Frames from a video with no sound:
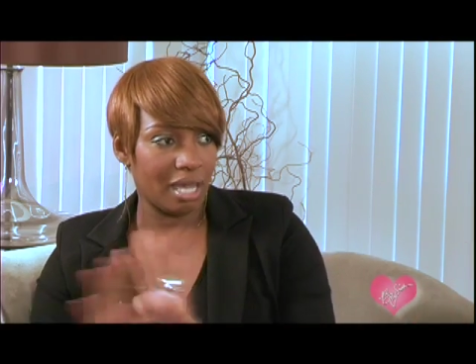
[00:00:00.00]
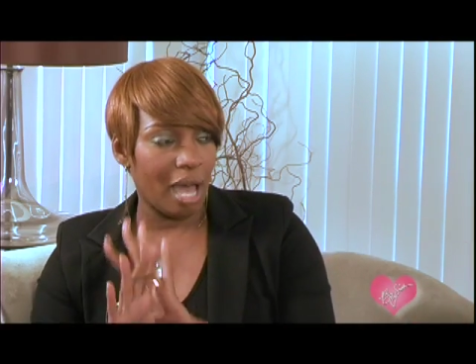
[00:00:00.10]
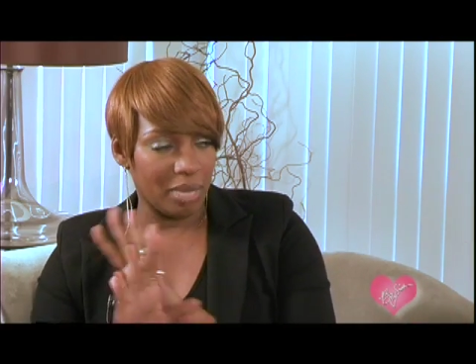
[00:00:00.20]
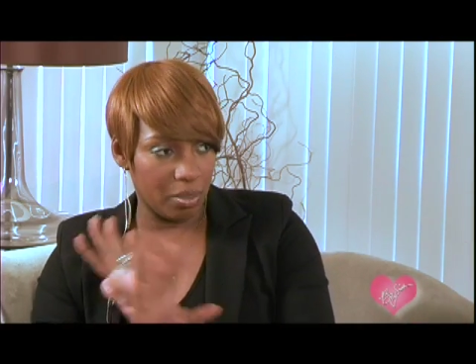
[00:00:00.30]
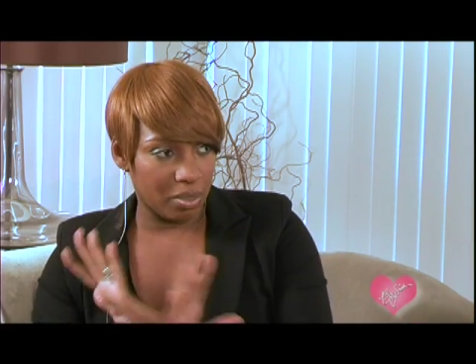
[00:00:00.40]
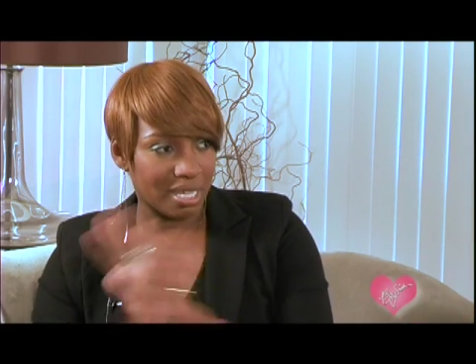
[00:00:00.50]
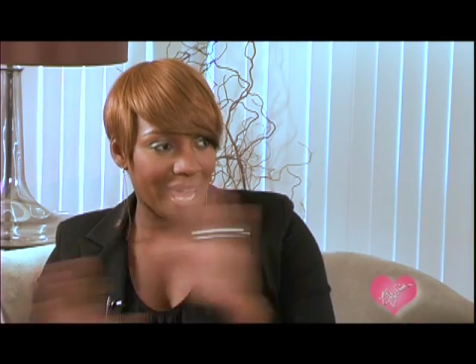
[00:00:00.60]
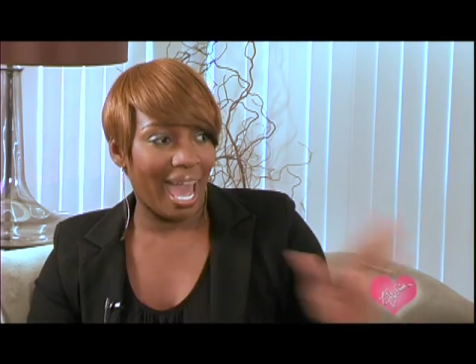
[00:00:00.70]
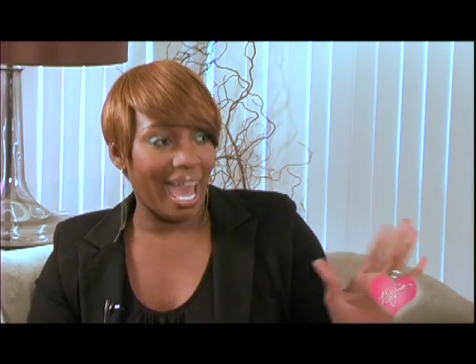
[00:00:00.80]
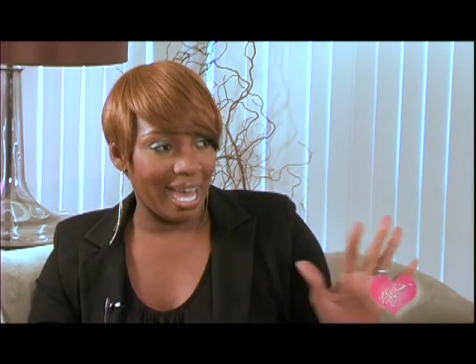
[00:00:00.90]
I mean, with the
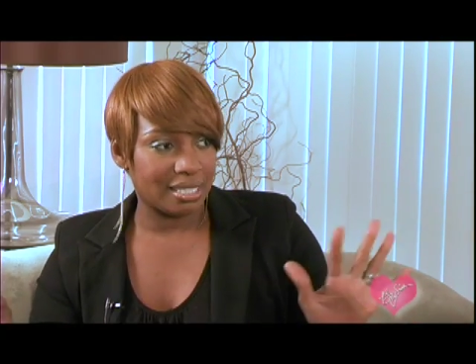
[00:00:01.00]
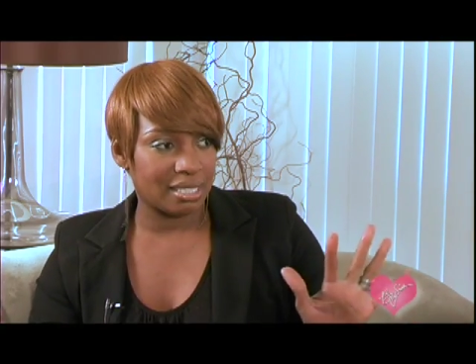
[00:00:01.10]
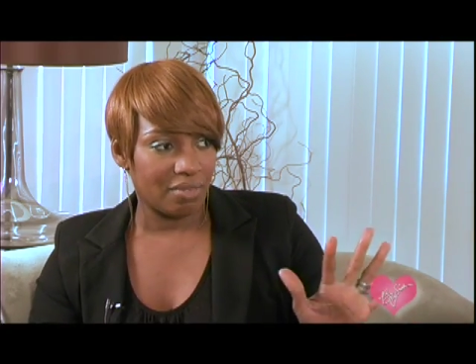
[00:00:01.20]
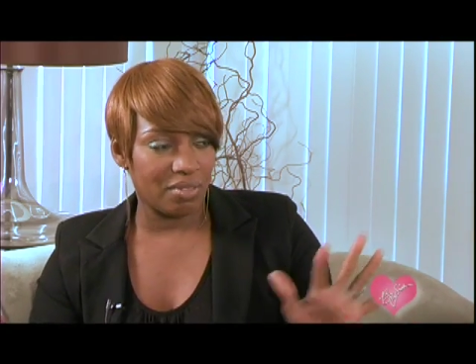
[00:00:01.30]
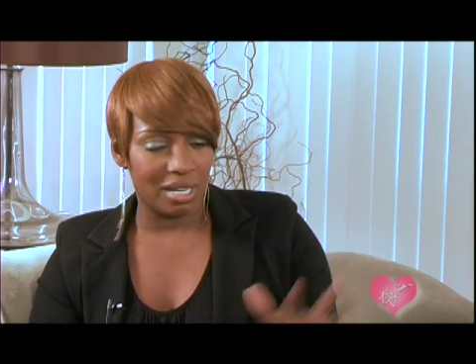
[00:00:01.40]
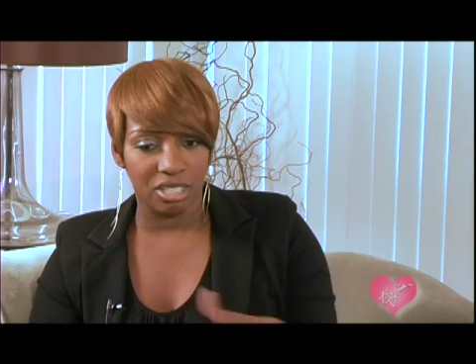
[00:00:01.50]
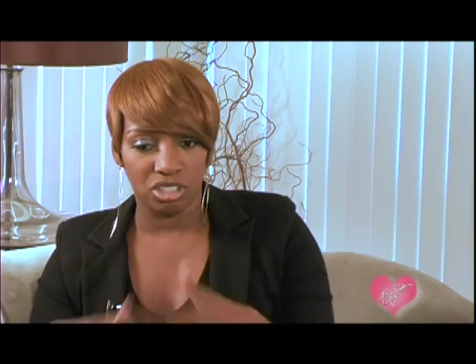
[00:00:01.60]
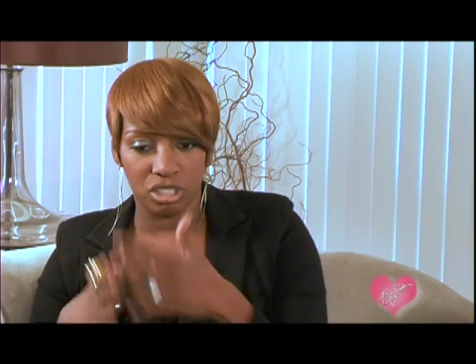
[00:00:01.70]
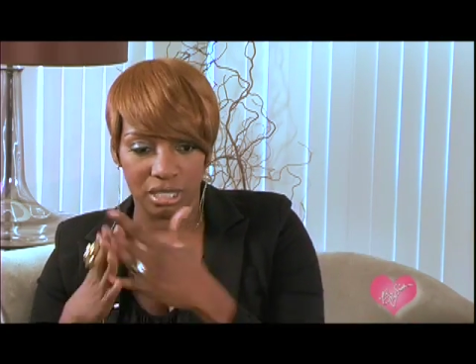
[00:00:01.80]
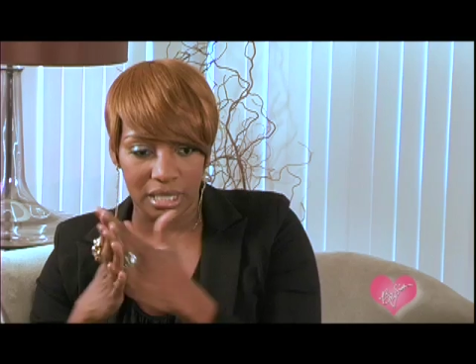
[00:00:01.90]
cast. I feel like
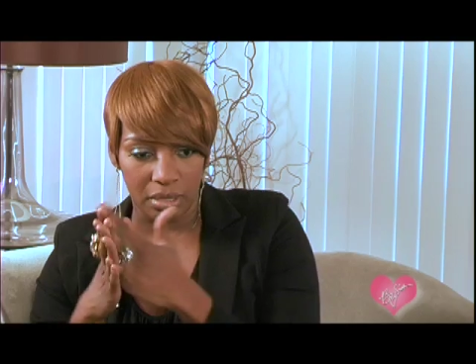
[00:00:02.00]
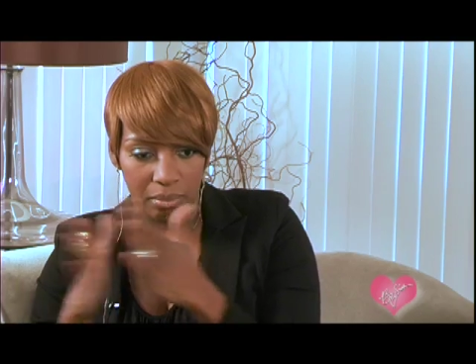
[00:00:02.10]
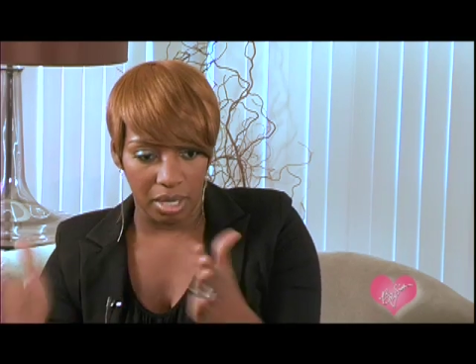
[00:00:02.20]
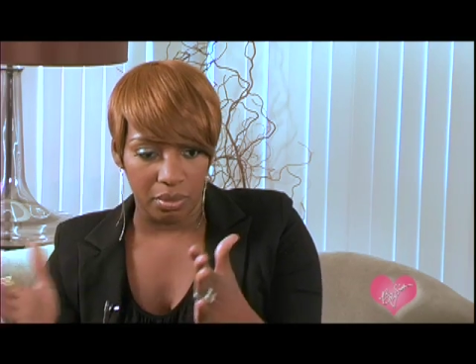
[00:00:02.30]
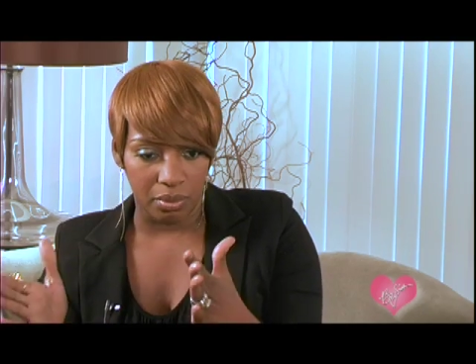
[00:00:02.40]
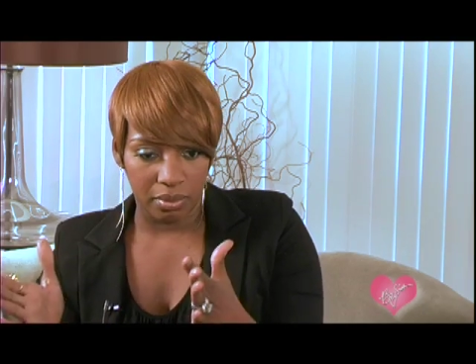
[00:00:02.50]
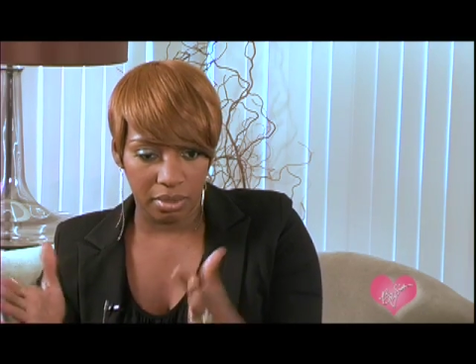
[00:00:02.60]
she's just in the middle.